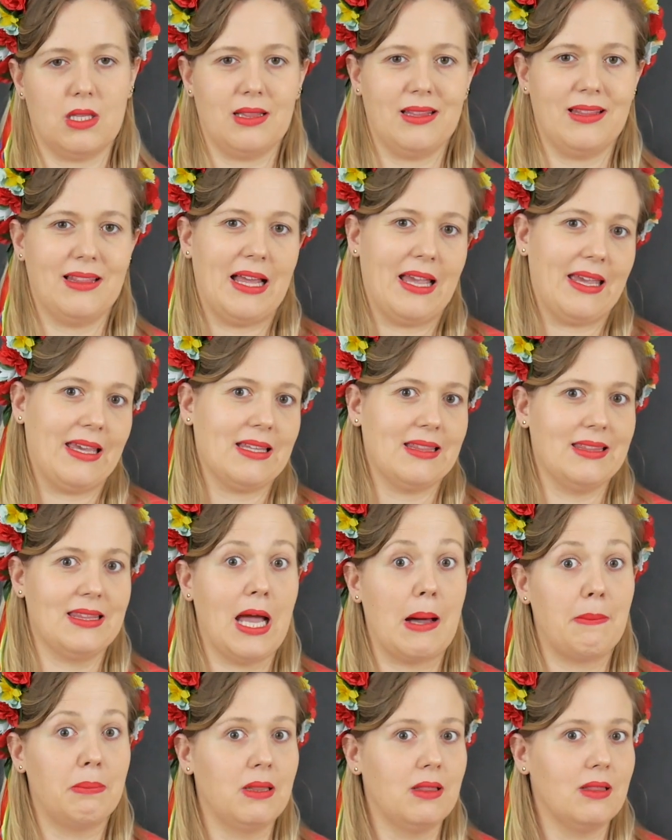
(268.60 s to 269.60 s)
like
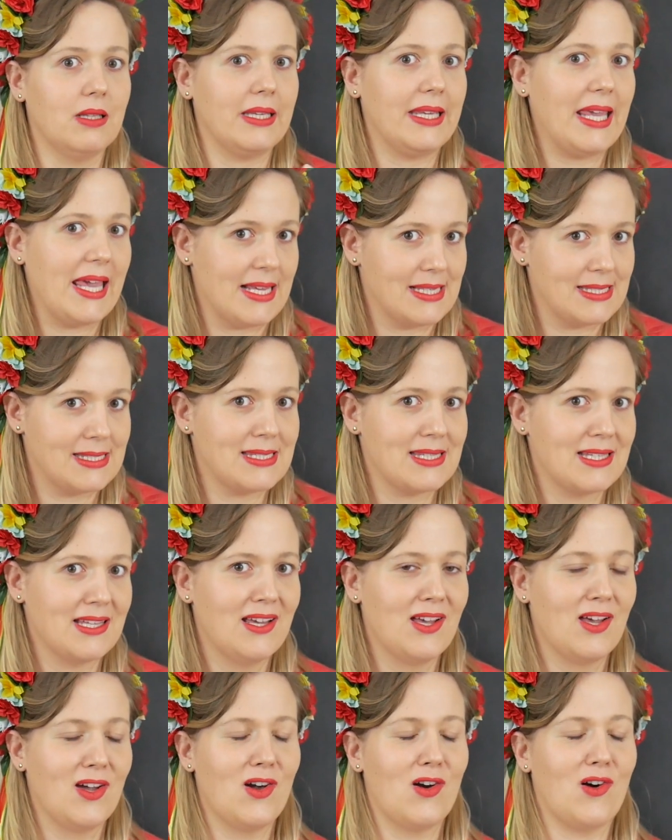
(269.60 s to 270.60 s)
double yes,
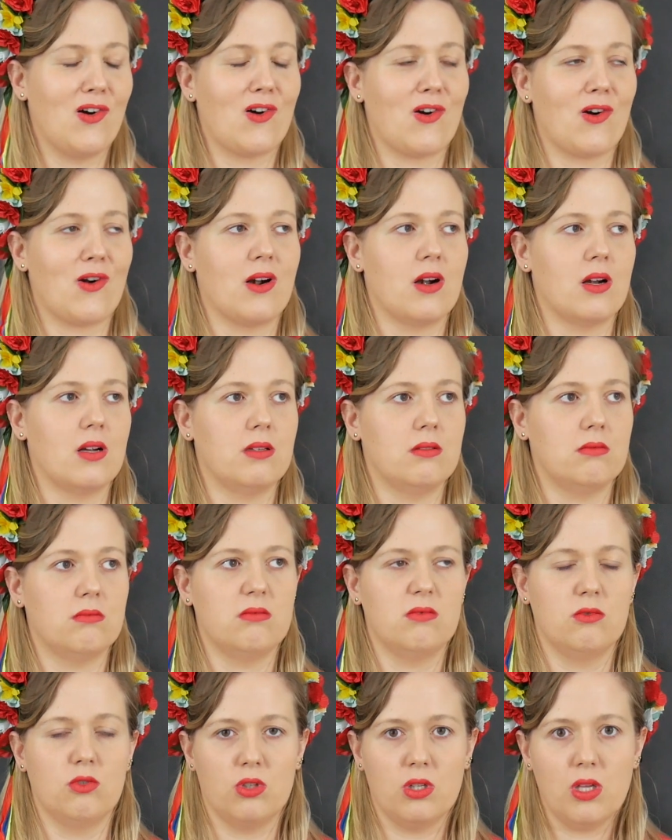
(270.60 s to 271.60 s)
or
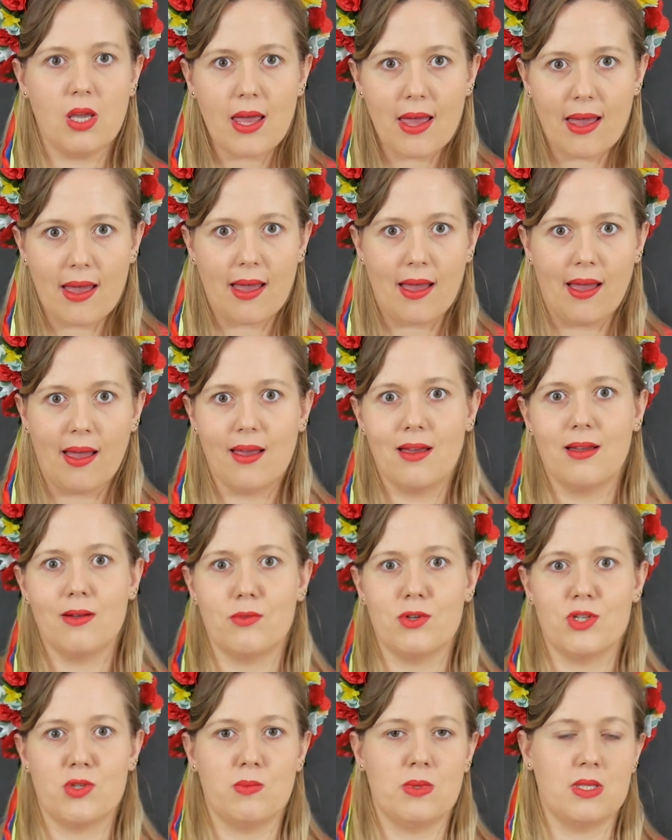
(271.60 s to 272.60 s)
no nie,
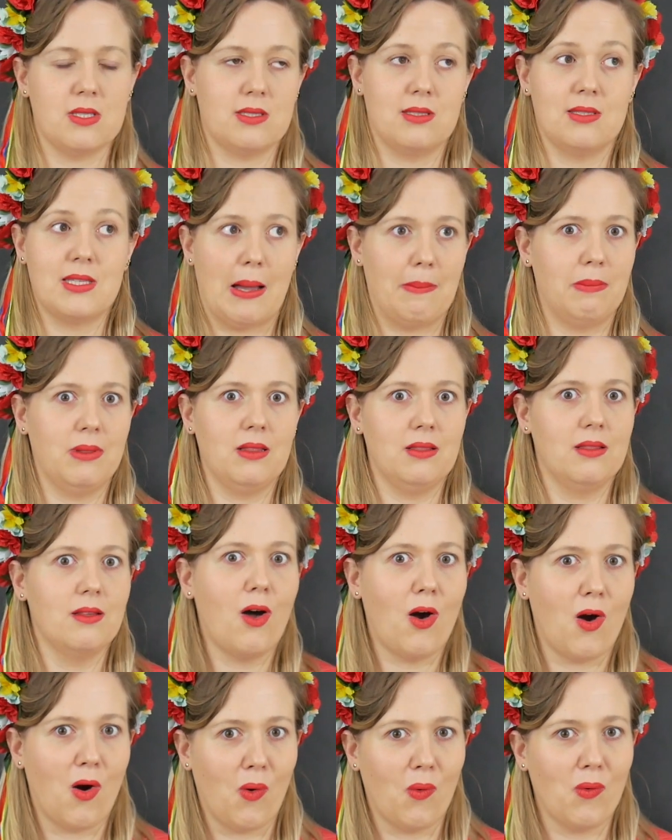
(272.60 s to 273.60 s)
which means double
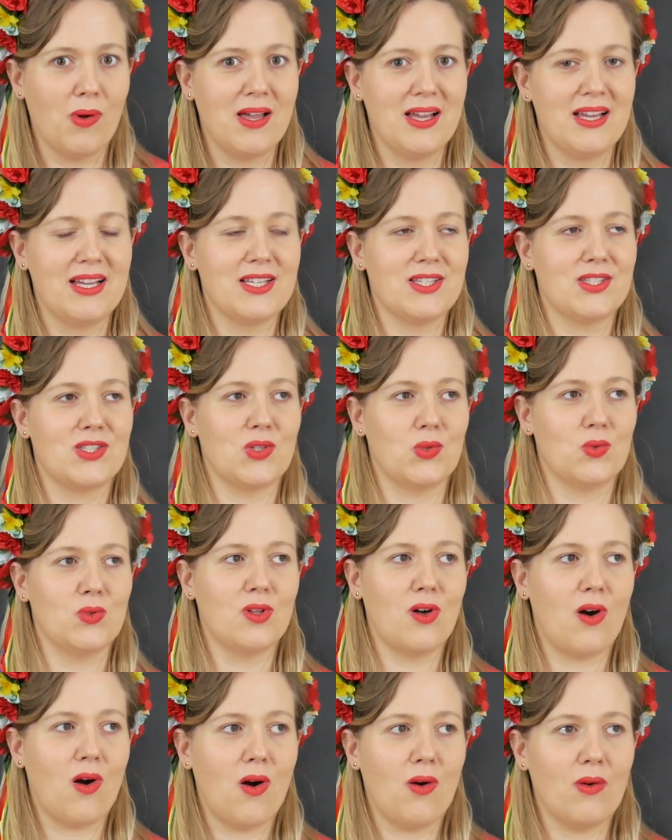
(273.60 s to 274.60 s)
no. So
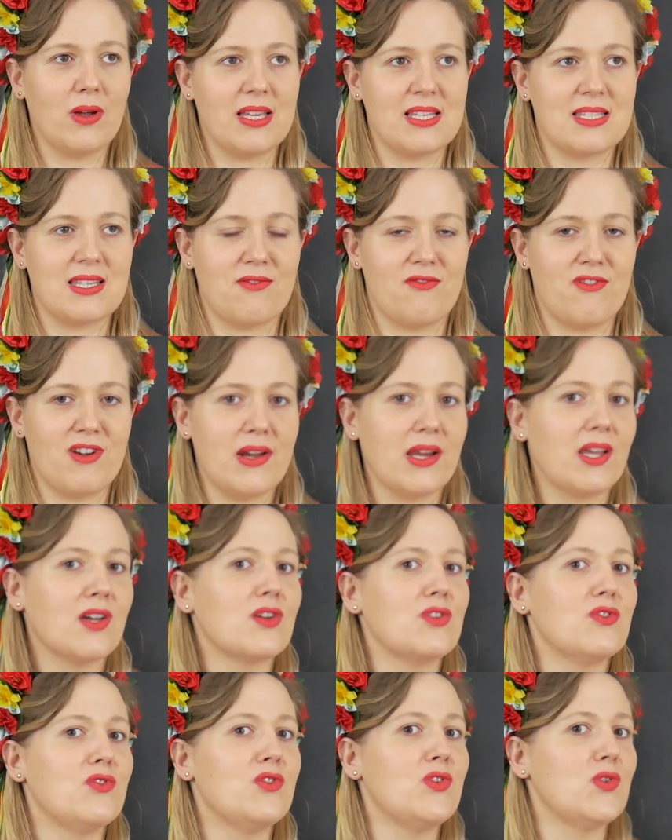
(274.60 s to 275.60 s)
no is a very
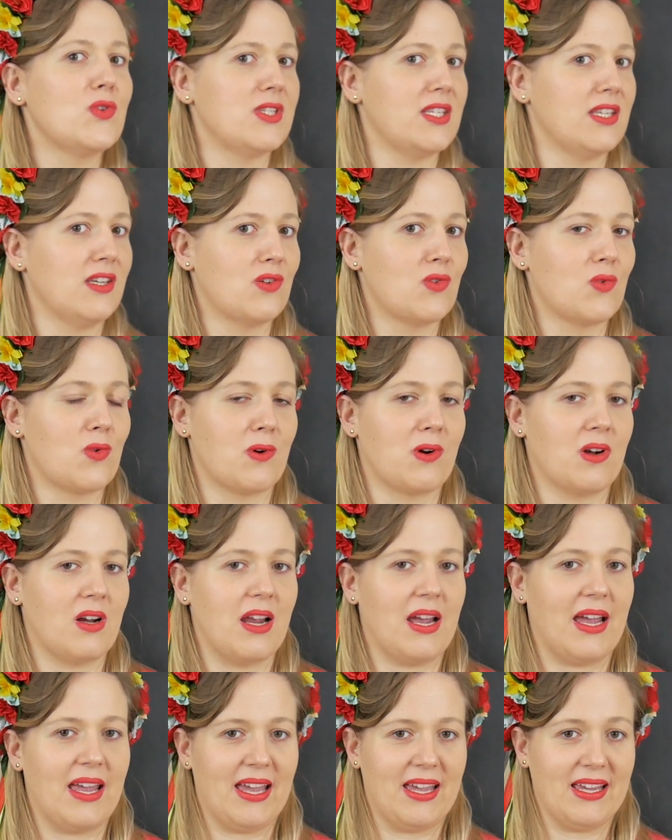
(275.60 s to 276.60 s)
confusing
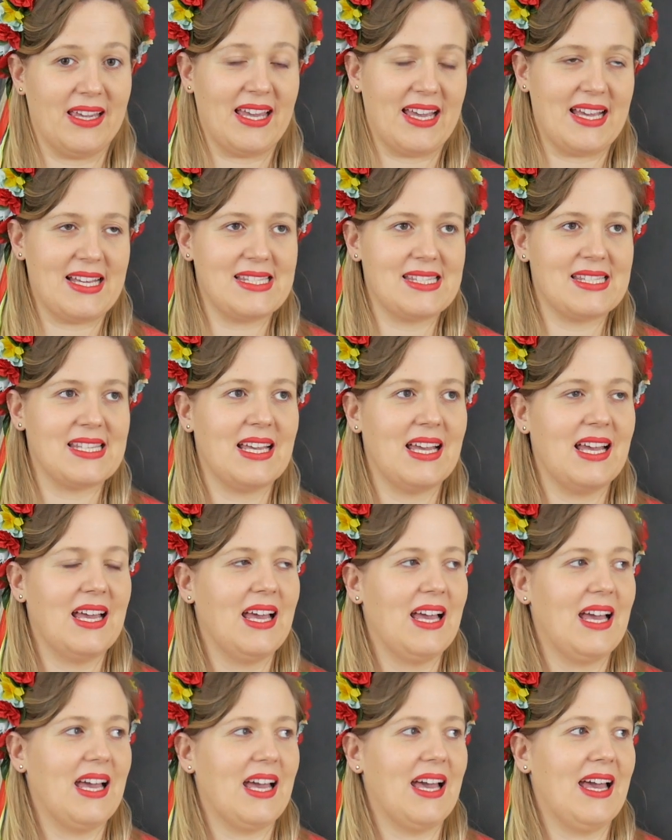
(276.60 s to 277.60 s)
word, I guess,
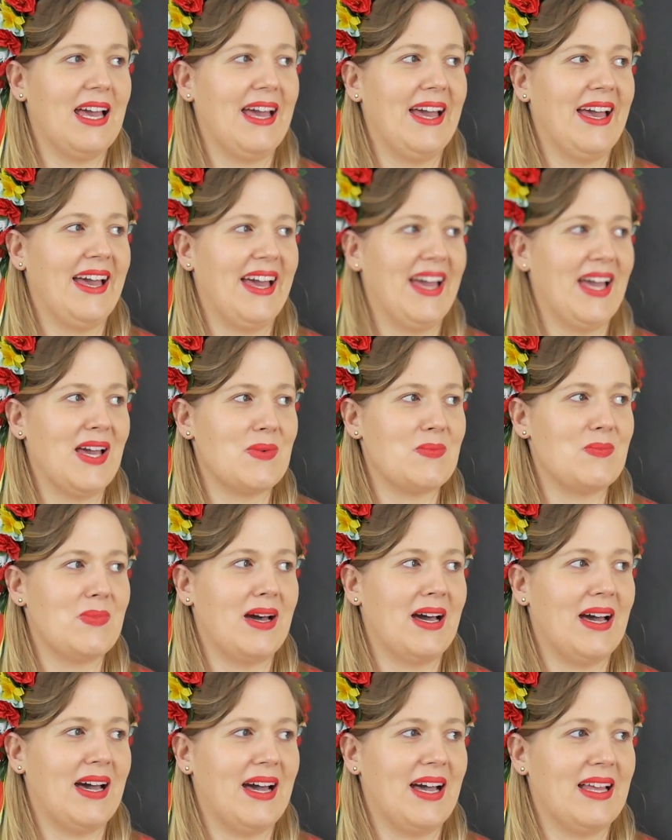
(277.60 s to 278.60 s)

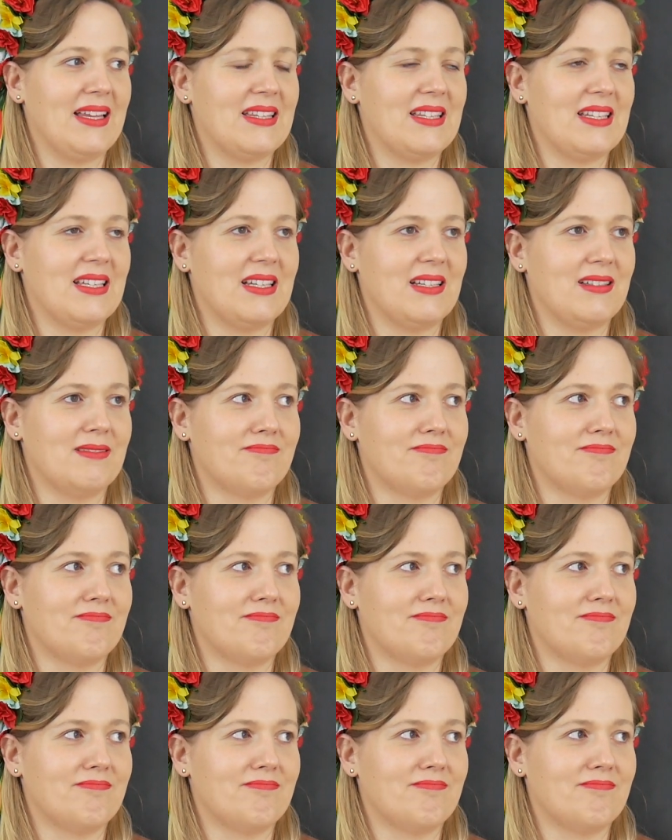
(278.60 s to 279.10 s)
but